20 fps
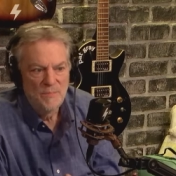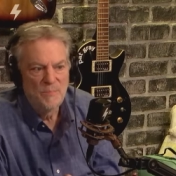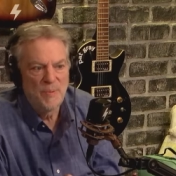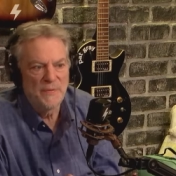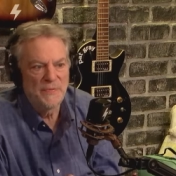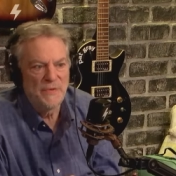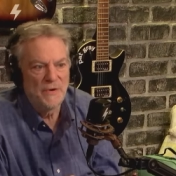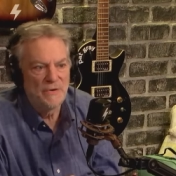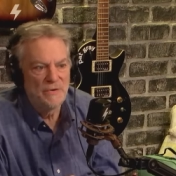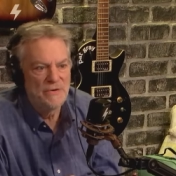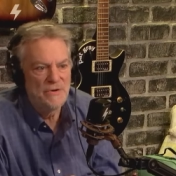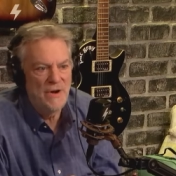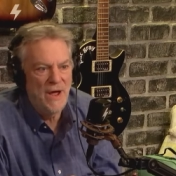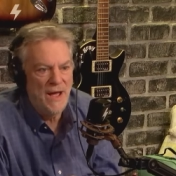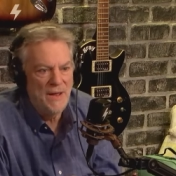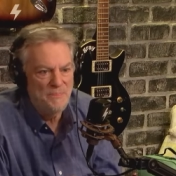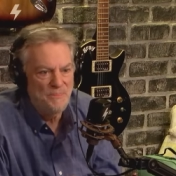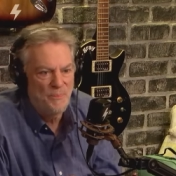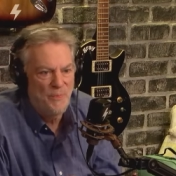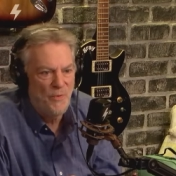but they're
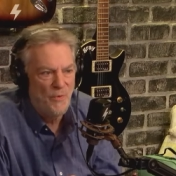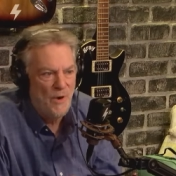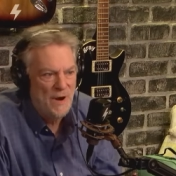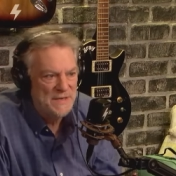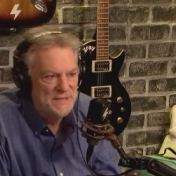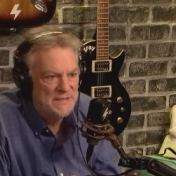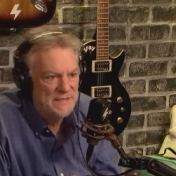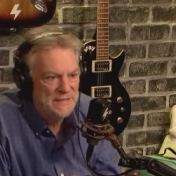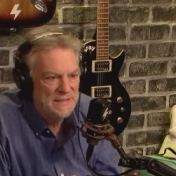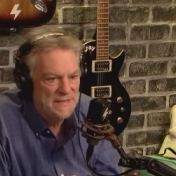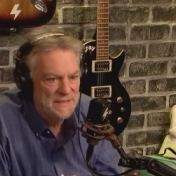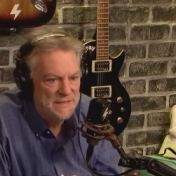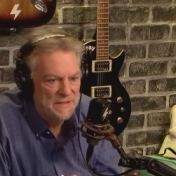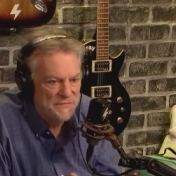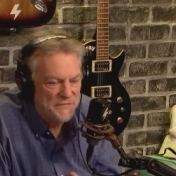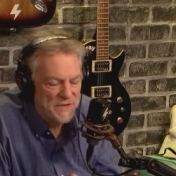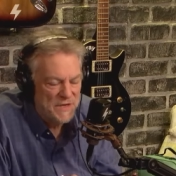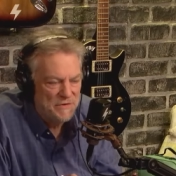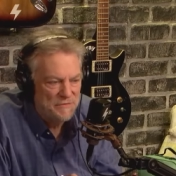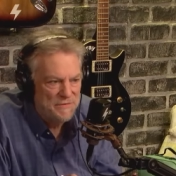not president
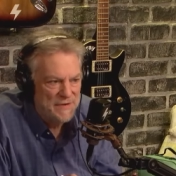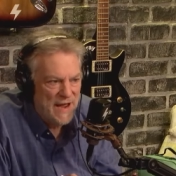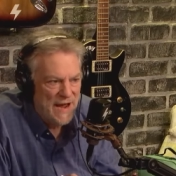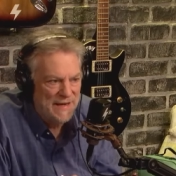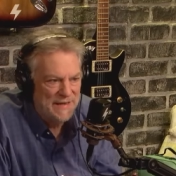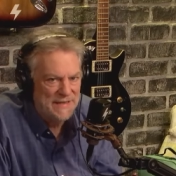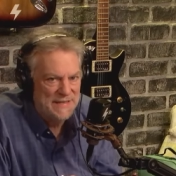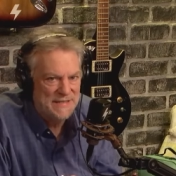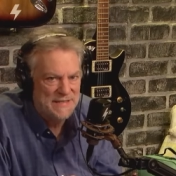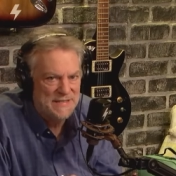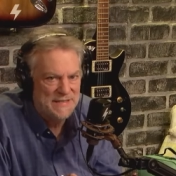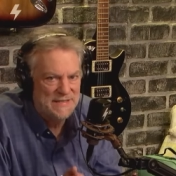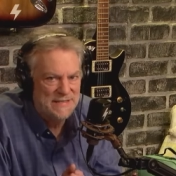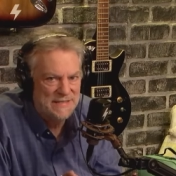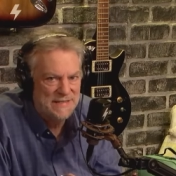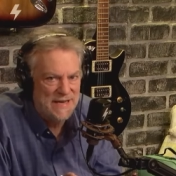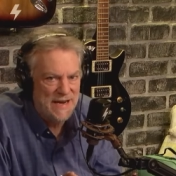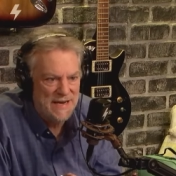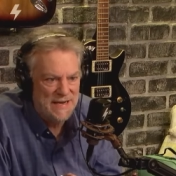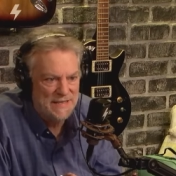of the United
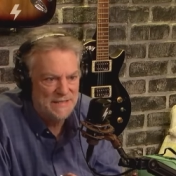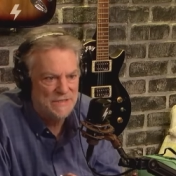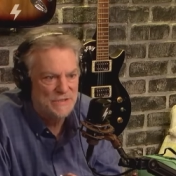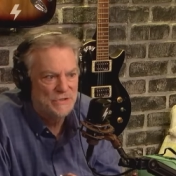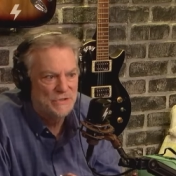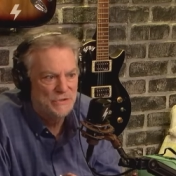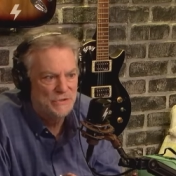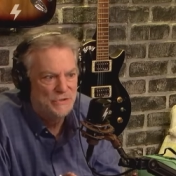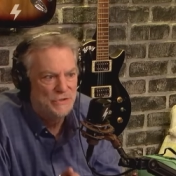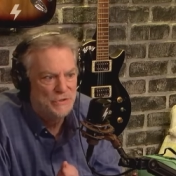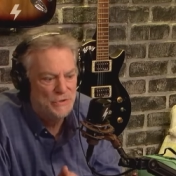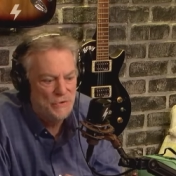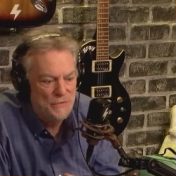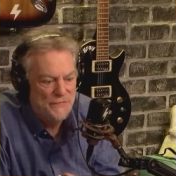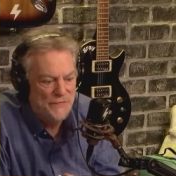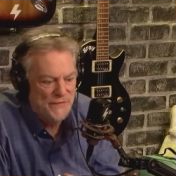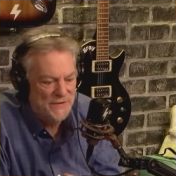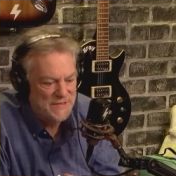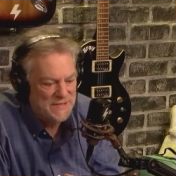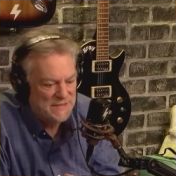States,
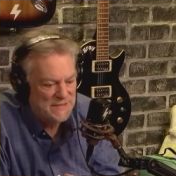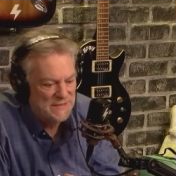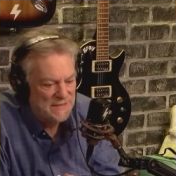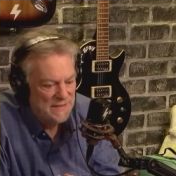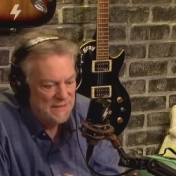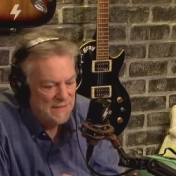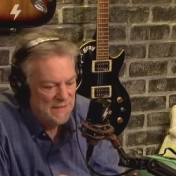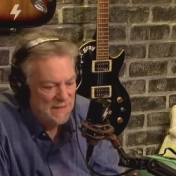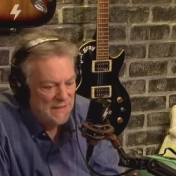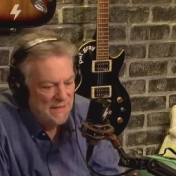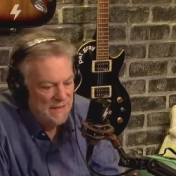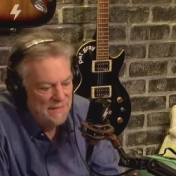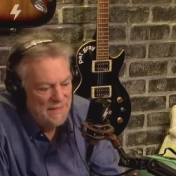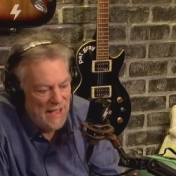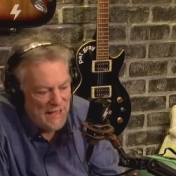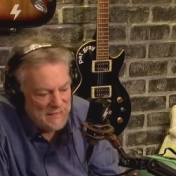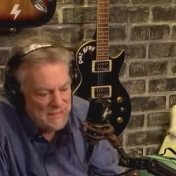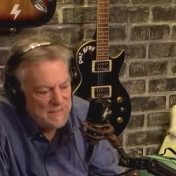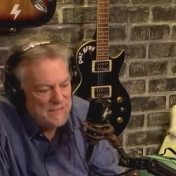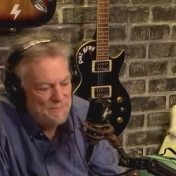doofus.
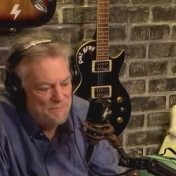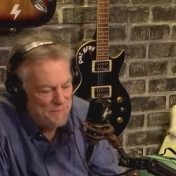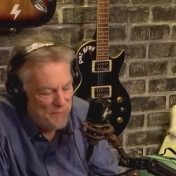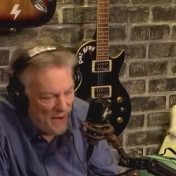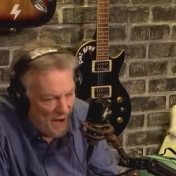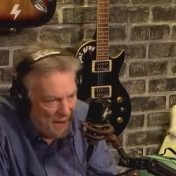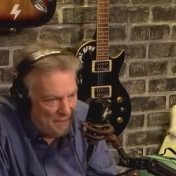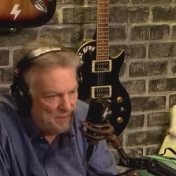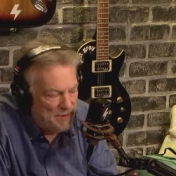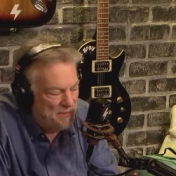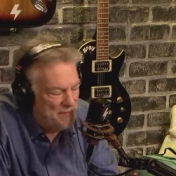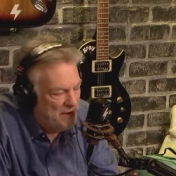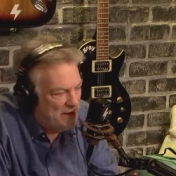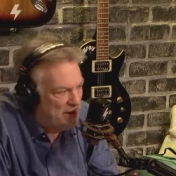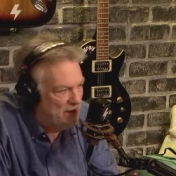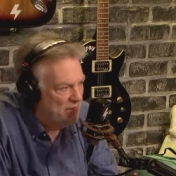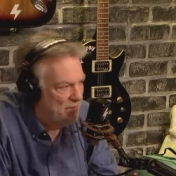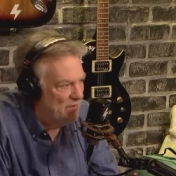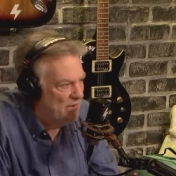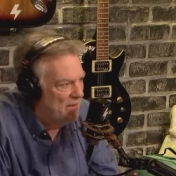That's the problem
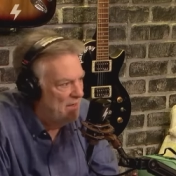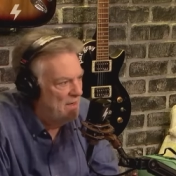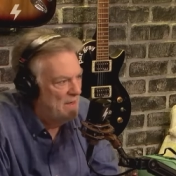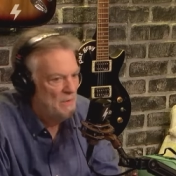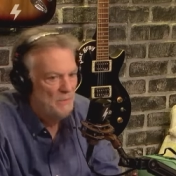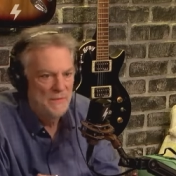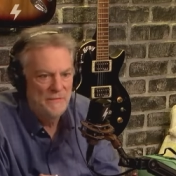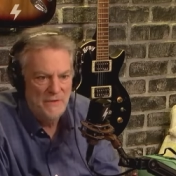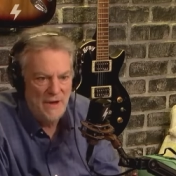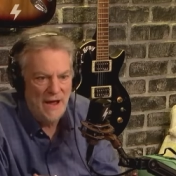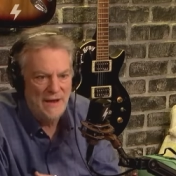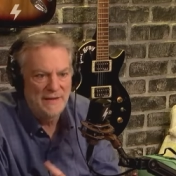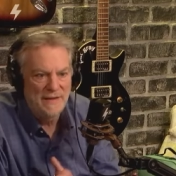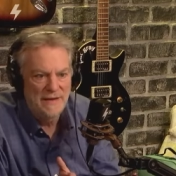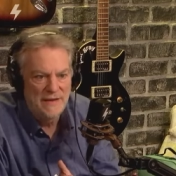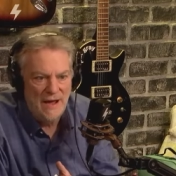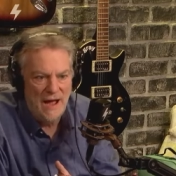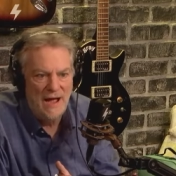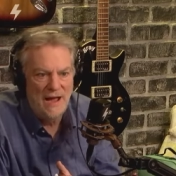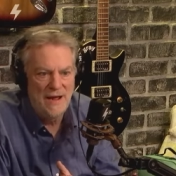here. We've got a
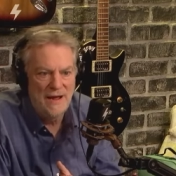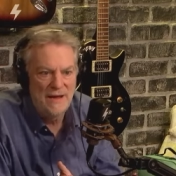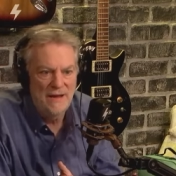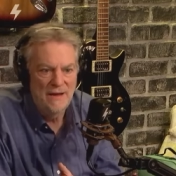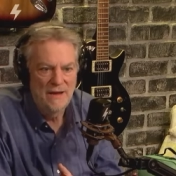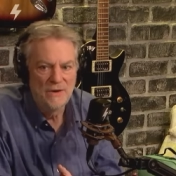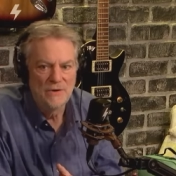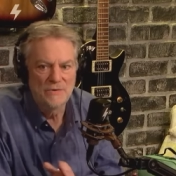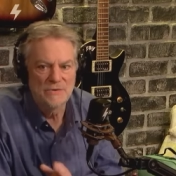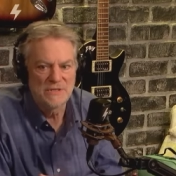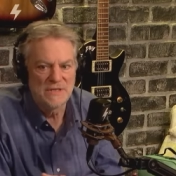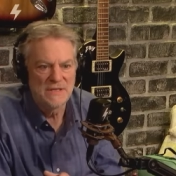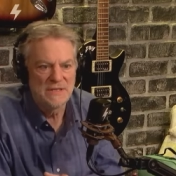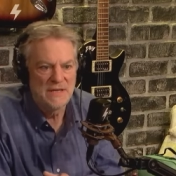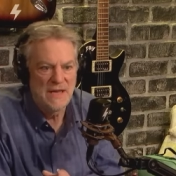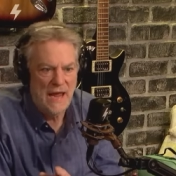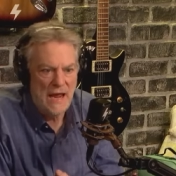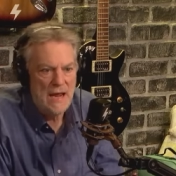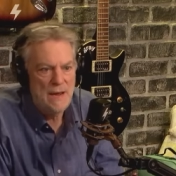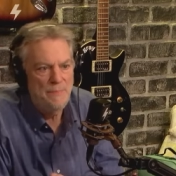guy who's
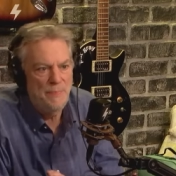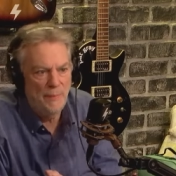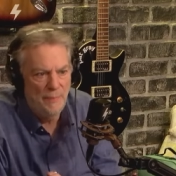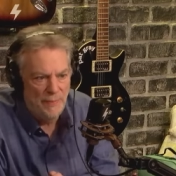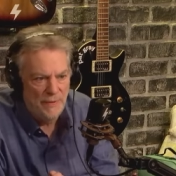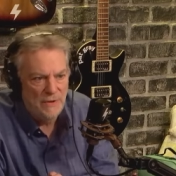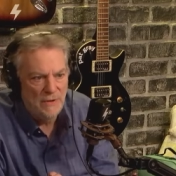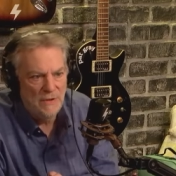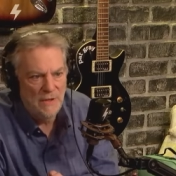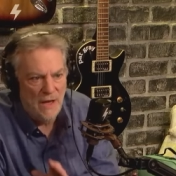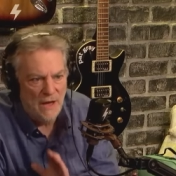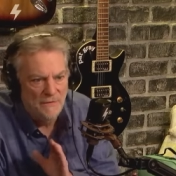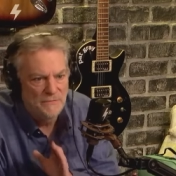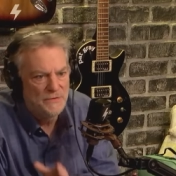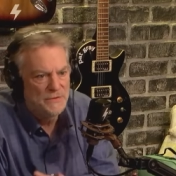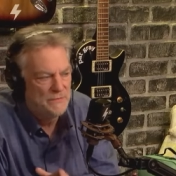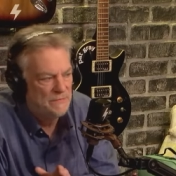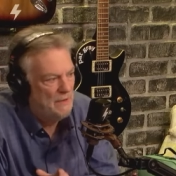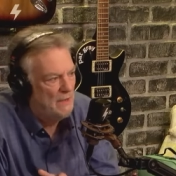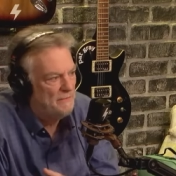incapable
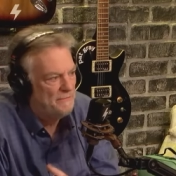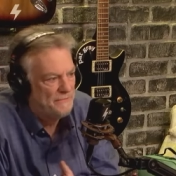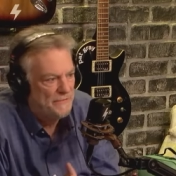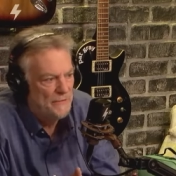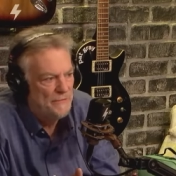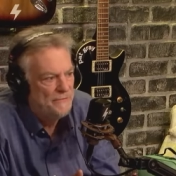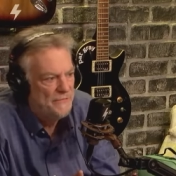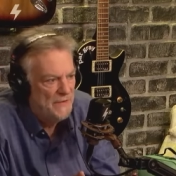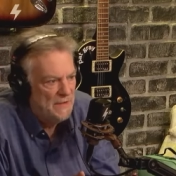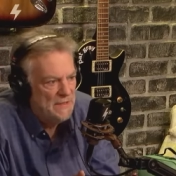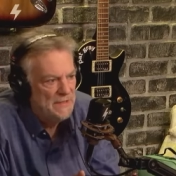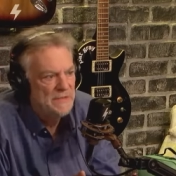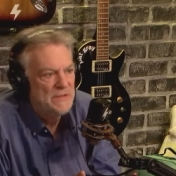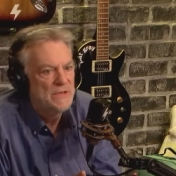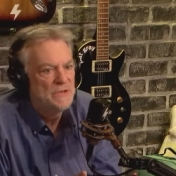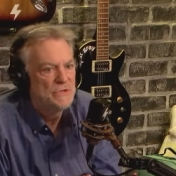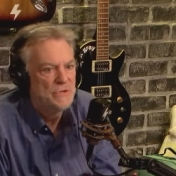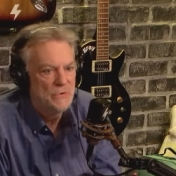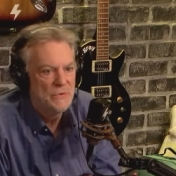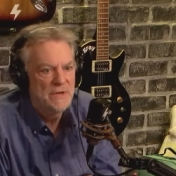of fulfilling
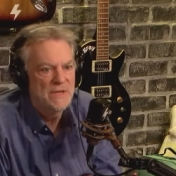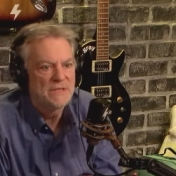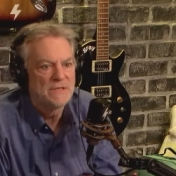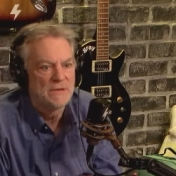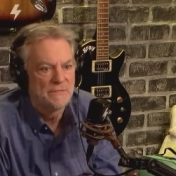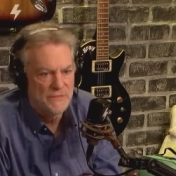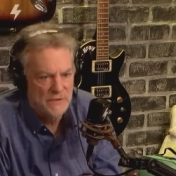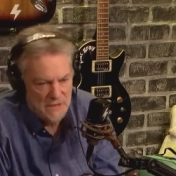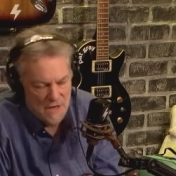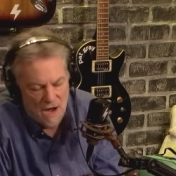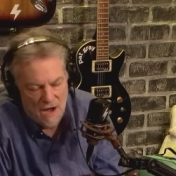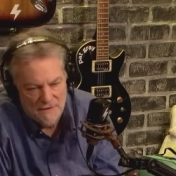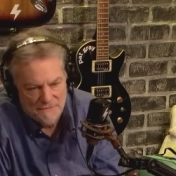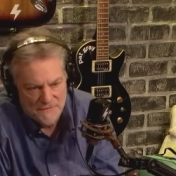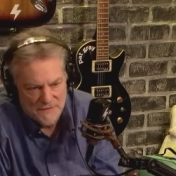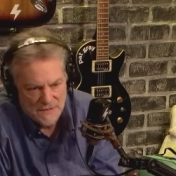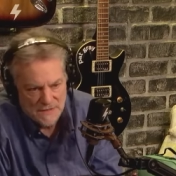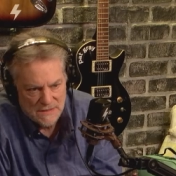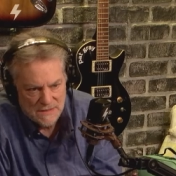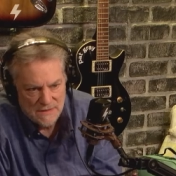the duties of the
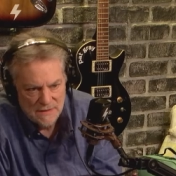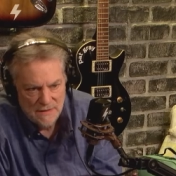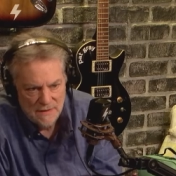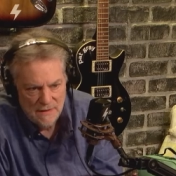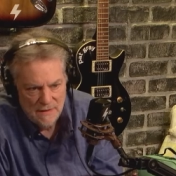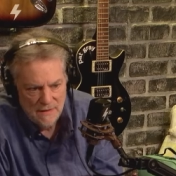office.